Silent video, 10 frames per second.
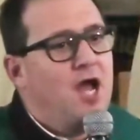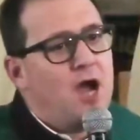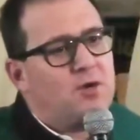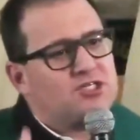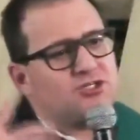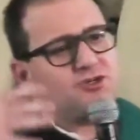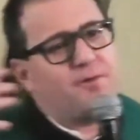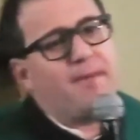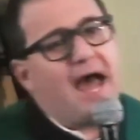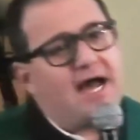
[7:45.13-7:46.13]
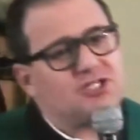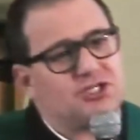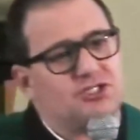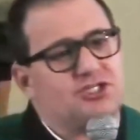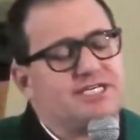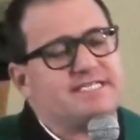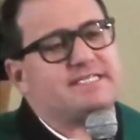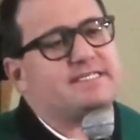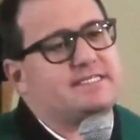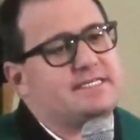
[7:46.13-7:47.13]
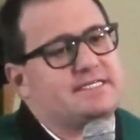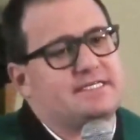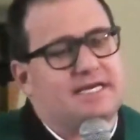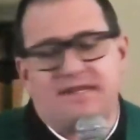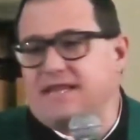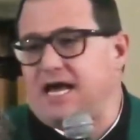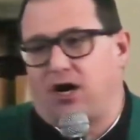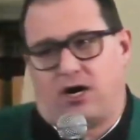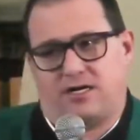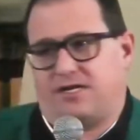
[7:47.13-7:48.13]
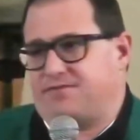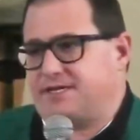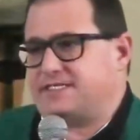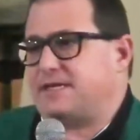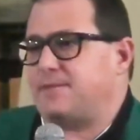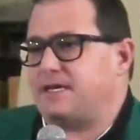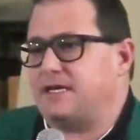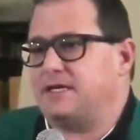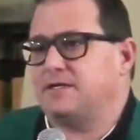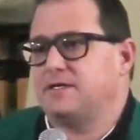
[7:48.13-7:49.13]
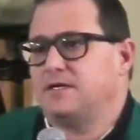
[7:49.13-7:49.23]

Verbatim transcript: I want you to imagine Jesus is in that Garden of Gethsemane